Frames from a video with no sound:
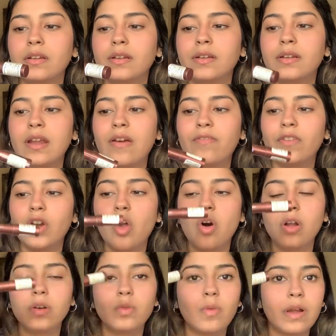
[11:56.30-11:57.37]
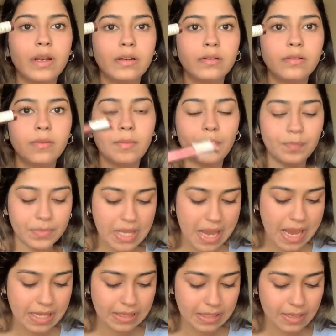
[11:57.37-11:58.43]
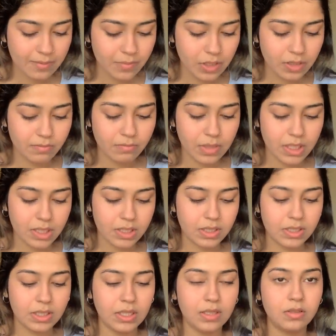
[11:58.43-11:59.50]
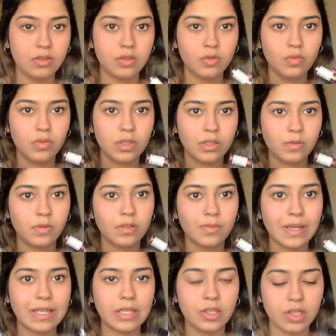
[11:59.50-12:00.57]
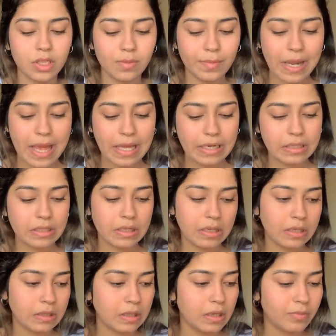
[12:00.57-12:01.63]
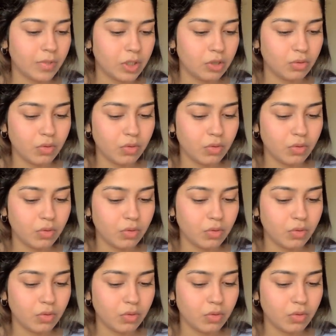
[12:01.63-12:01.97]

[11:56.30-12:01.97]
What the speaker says: Revlon one. I think I'm gonna mix these two. This was my initial plan, and I think I'm gonna go